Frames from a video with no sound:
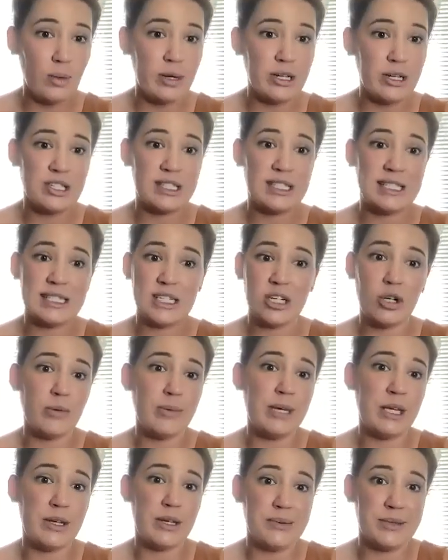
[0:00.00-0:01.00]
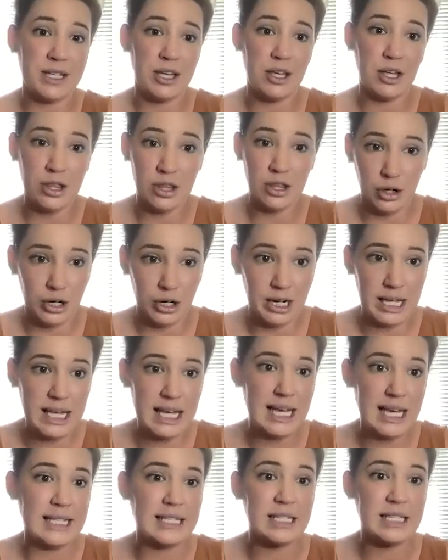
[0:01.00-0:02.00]
we should still be using
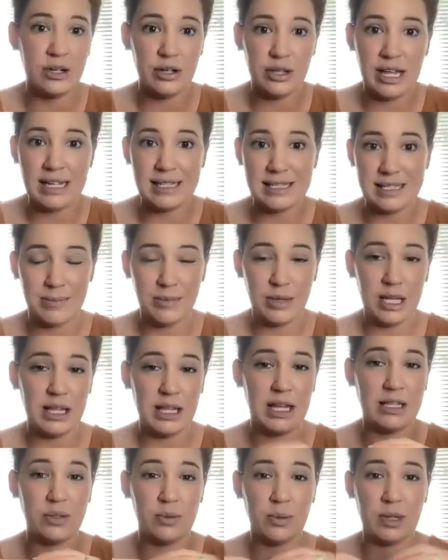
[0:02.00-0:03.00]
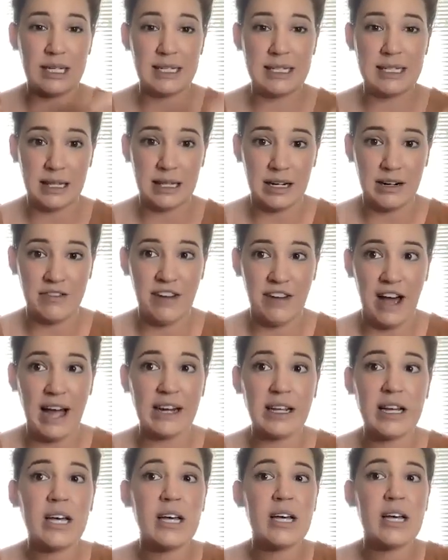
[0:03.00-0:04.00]
30 until that's something that's really solidified.